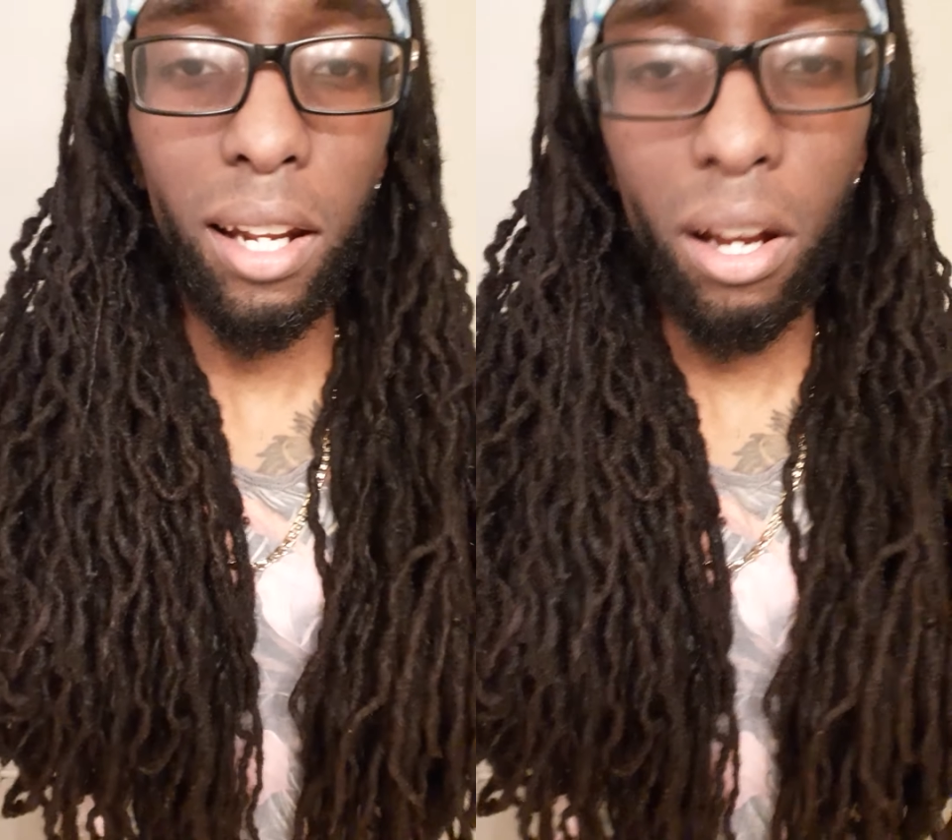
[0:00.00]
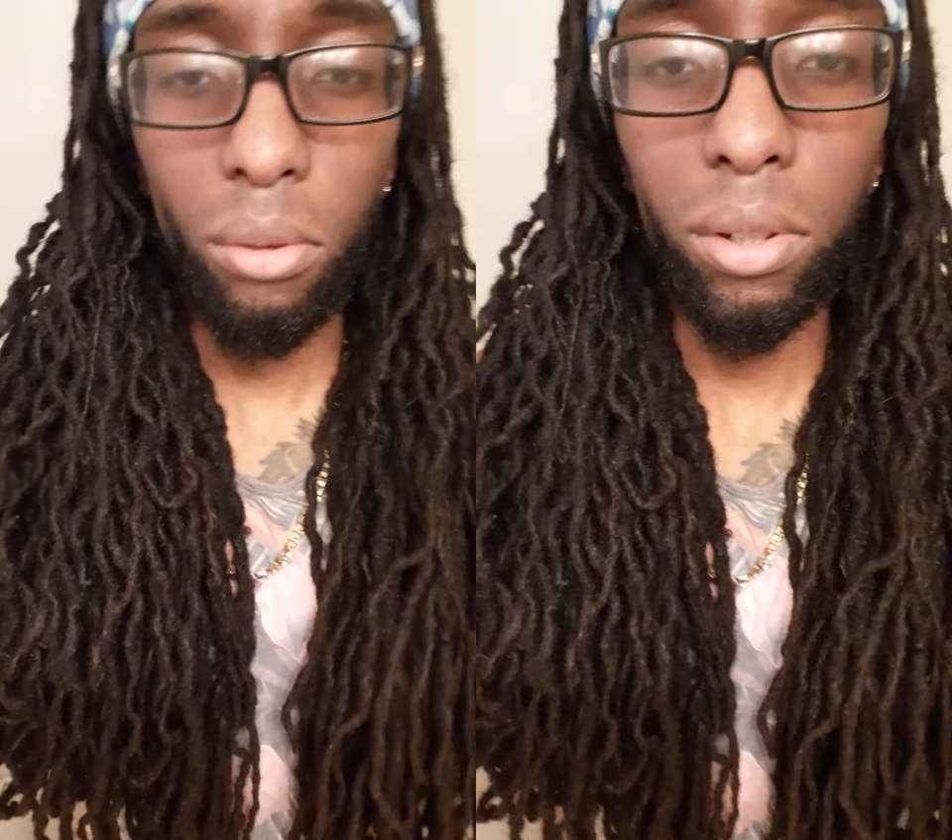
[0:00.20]

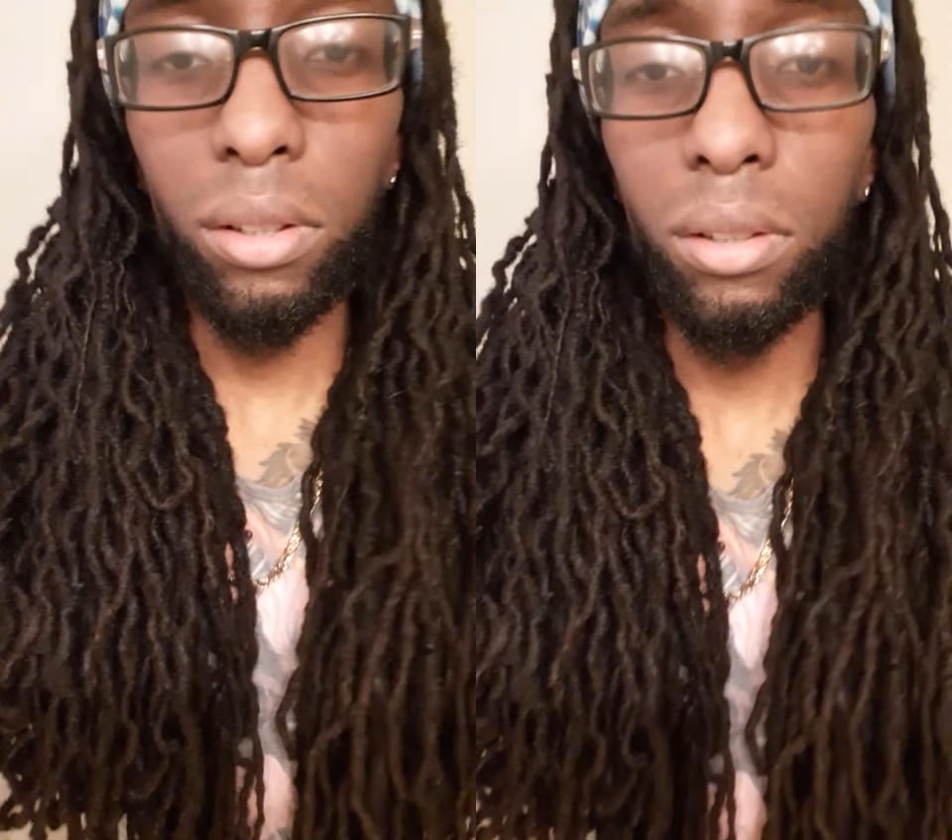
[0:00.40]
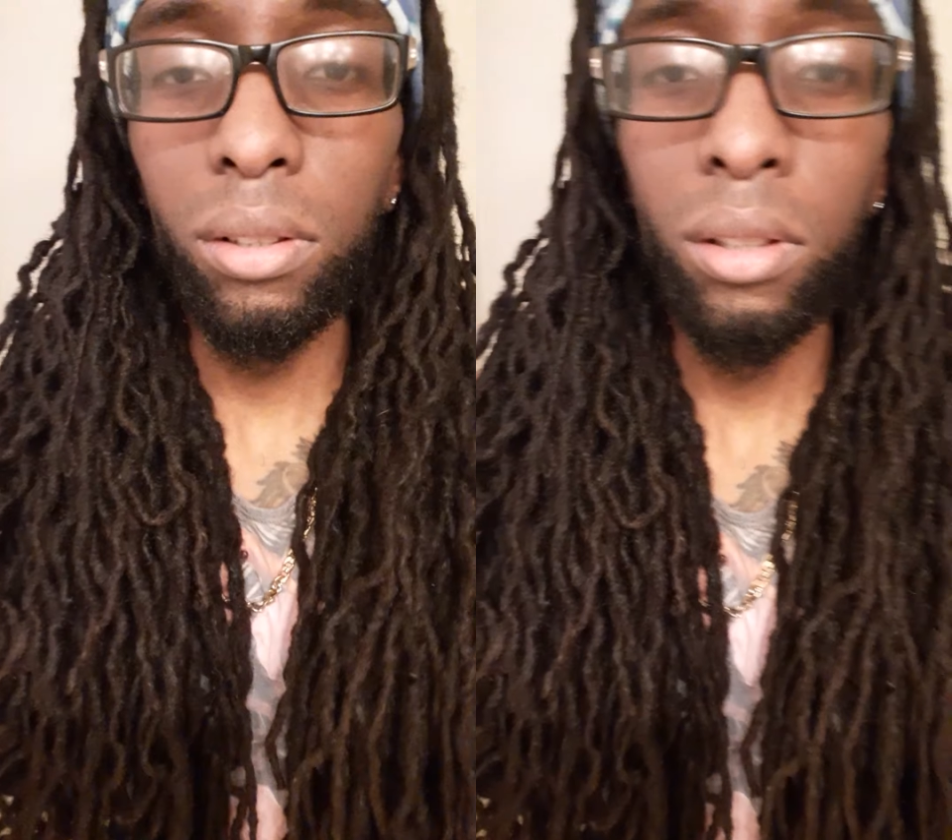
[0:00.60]
area.
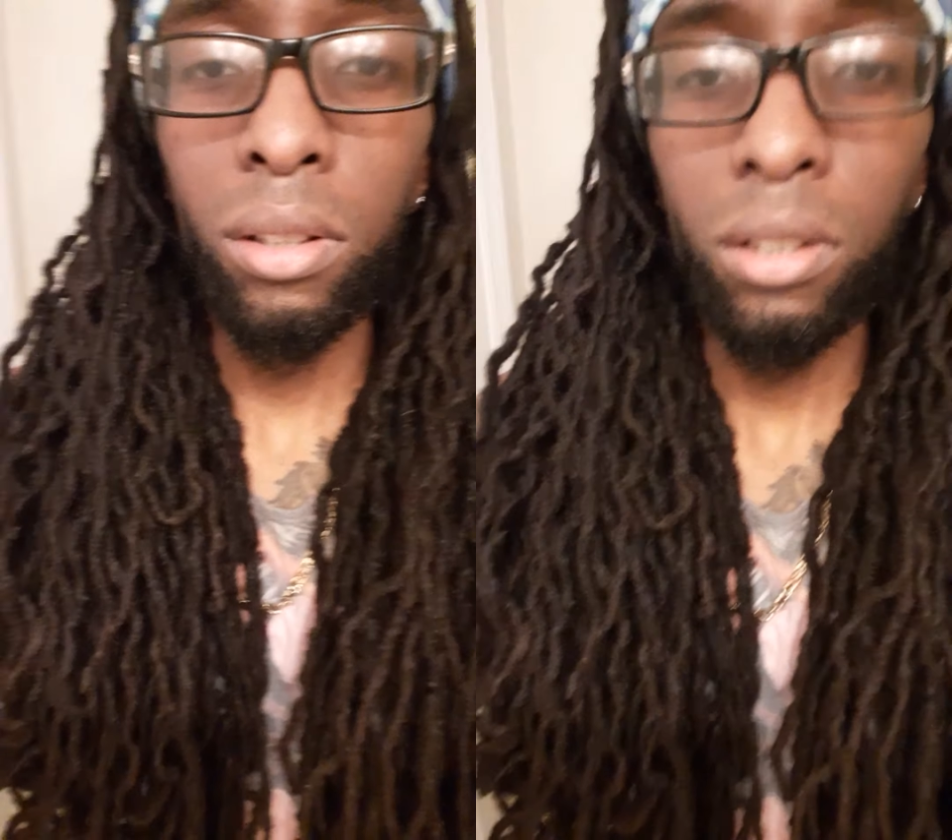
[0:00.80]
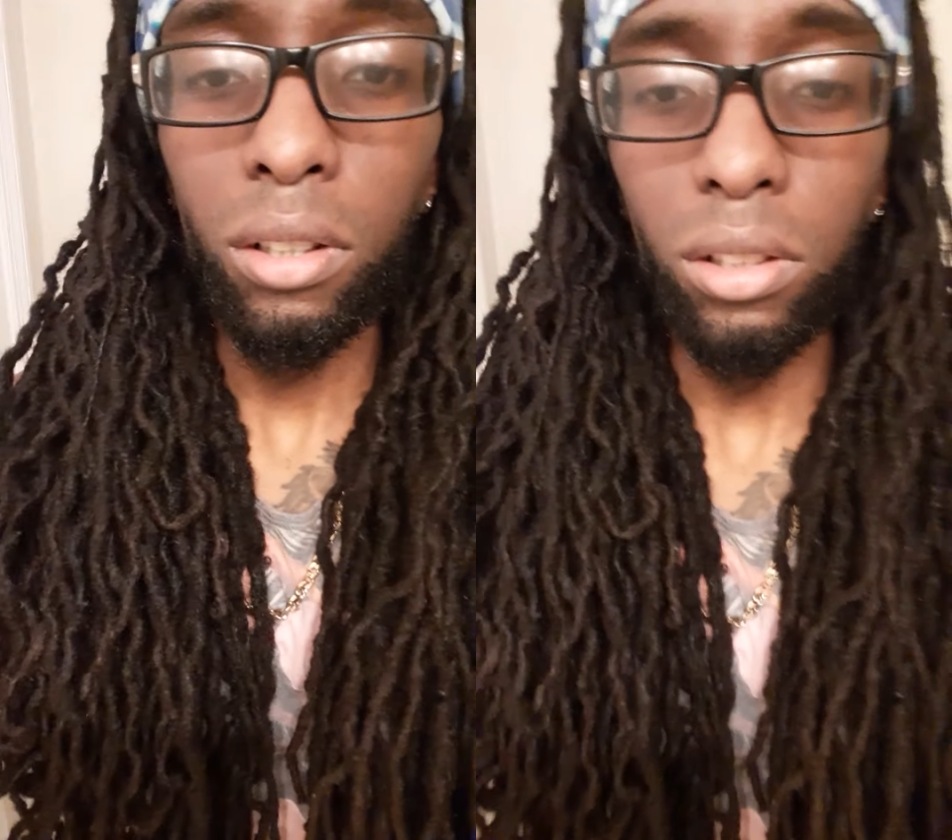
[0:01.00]

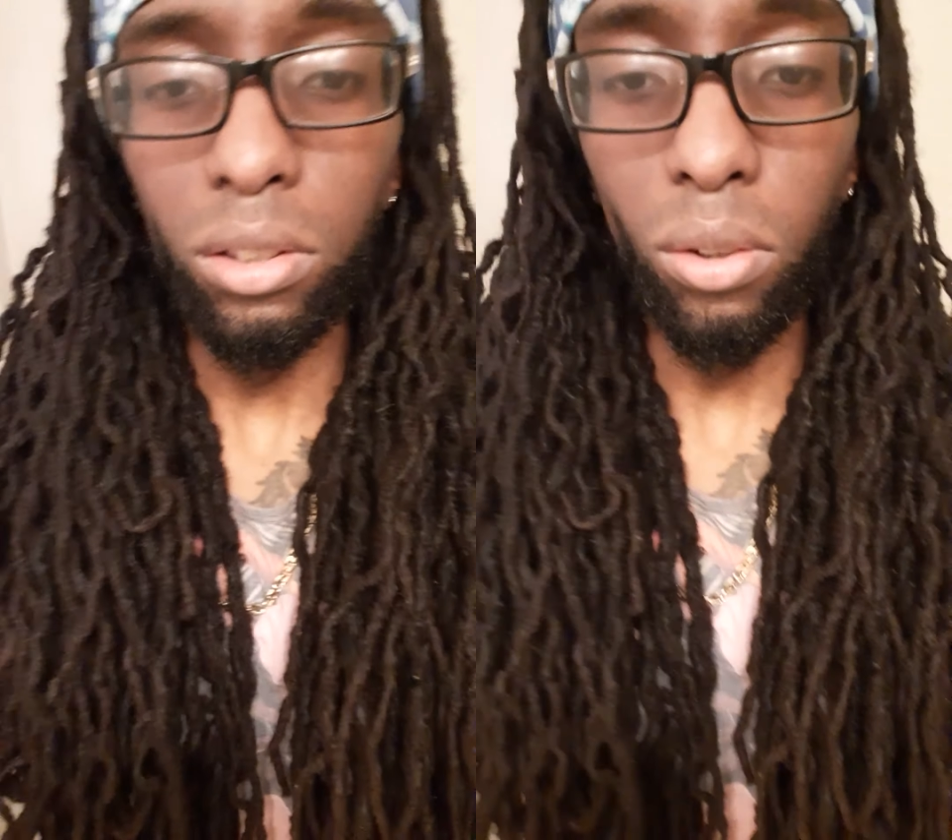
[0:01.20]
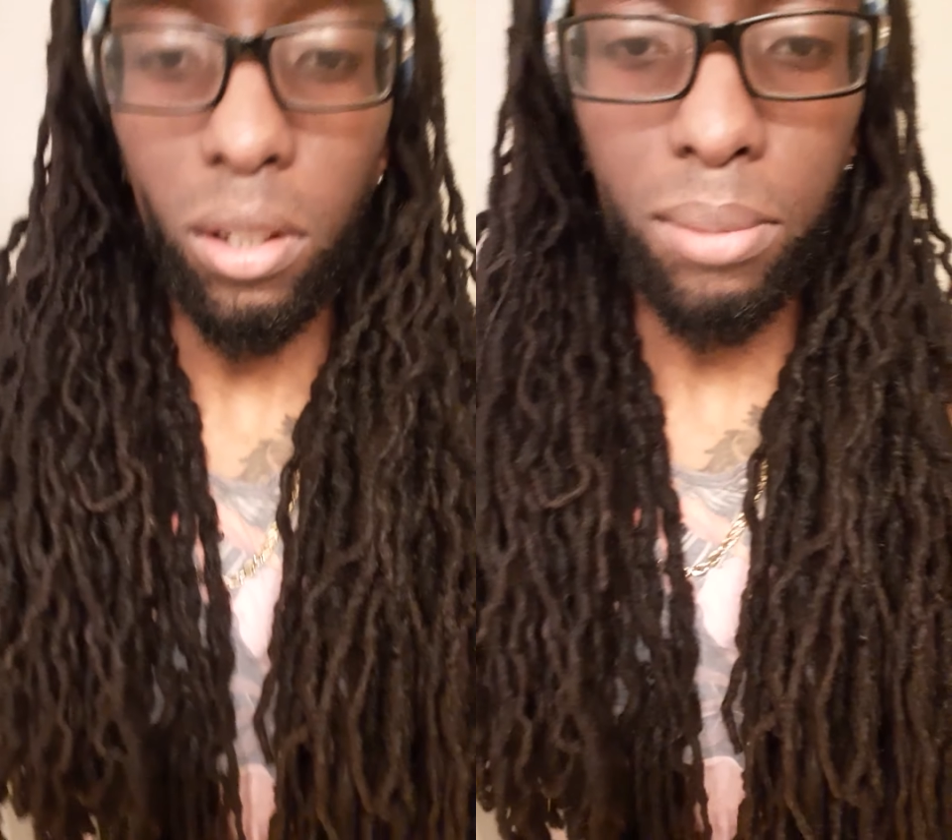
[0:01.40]
You
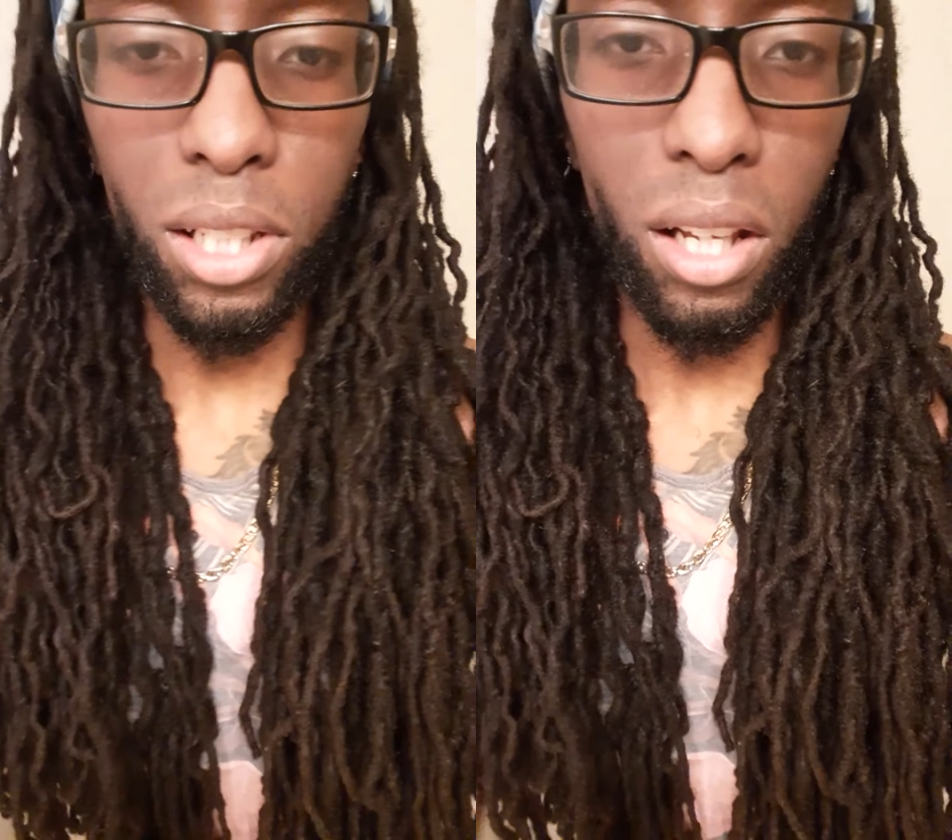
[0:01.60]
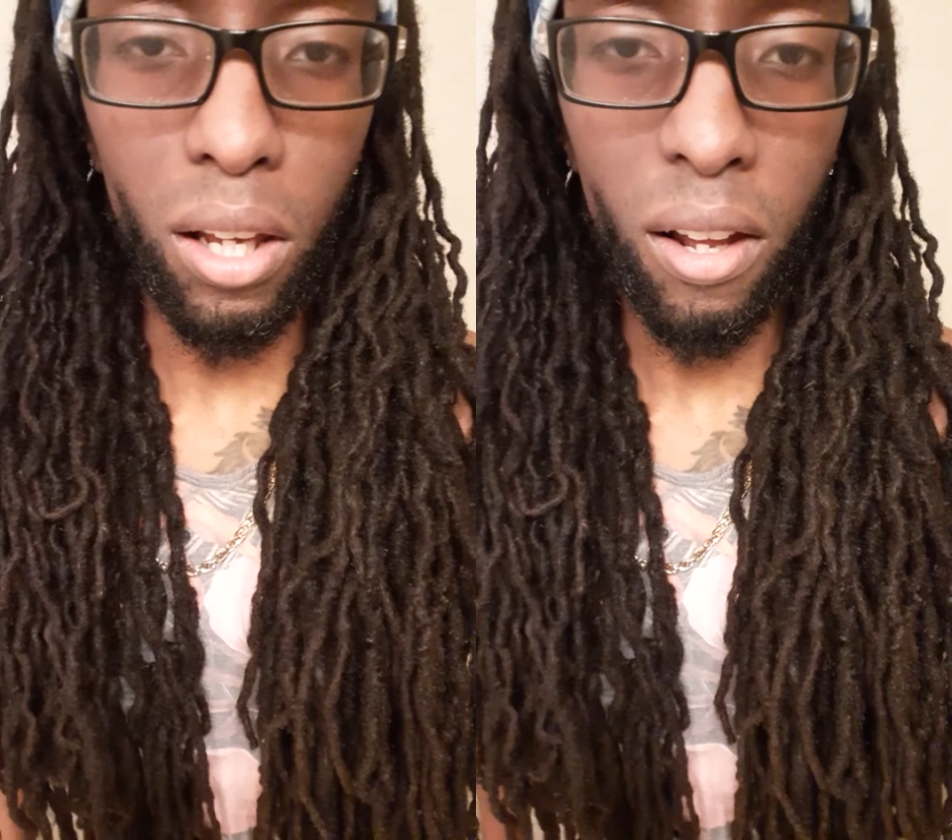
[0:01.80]
know what I'm
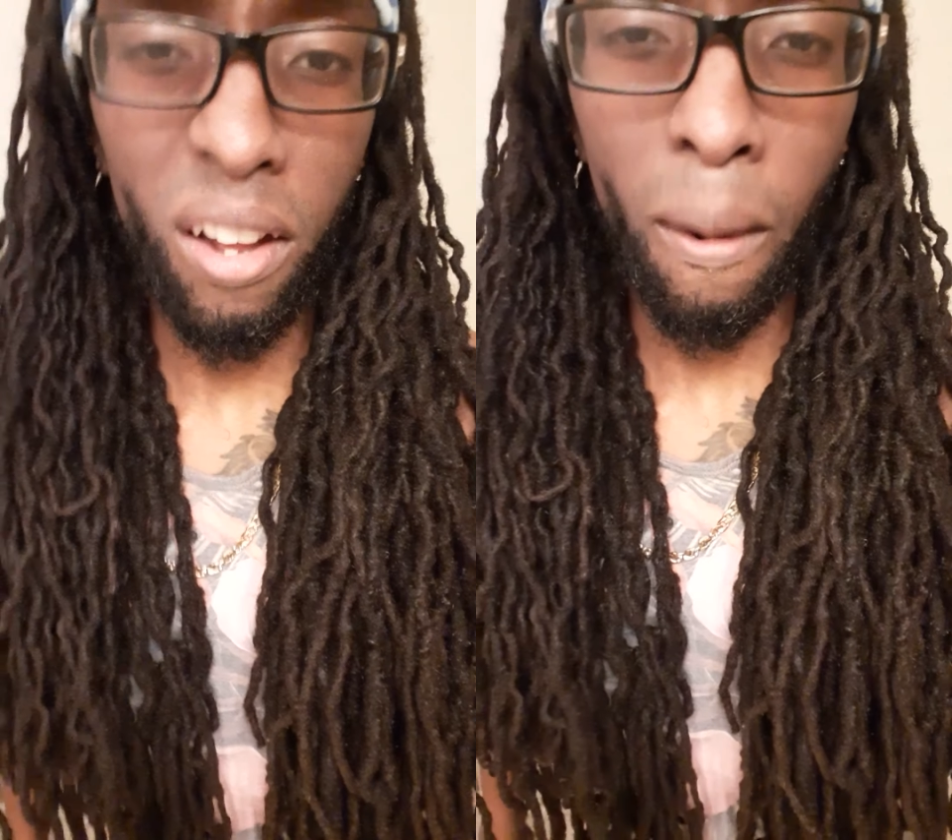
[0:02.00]
saying?